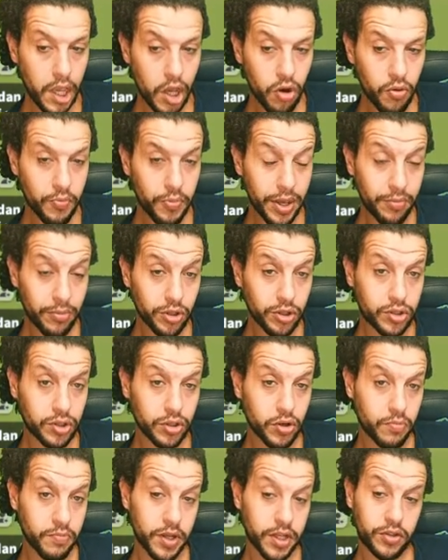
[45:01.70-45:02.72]
He won't be able
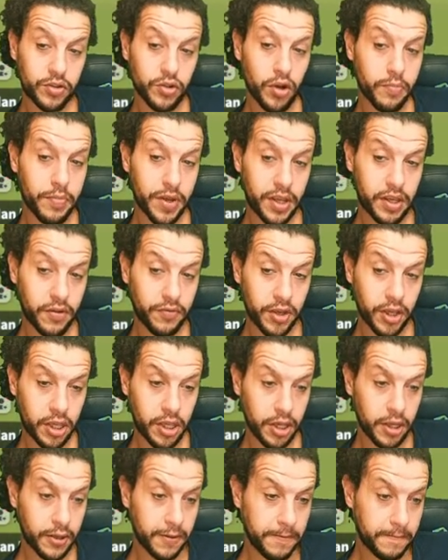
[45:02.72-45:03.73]
to commit to a big
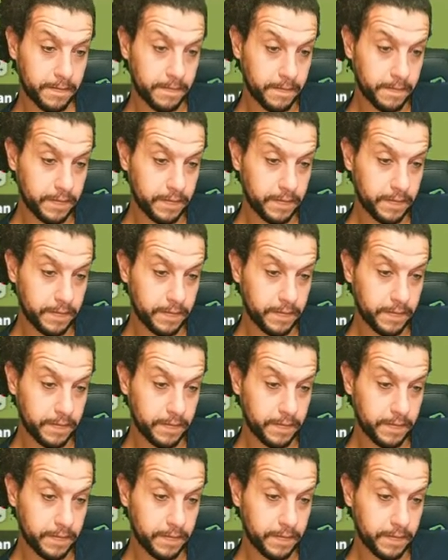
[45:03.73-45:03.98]
KVK.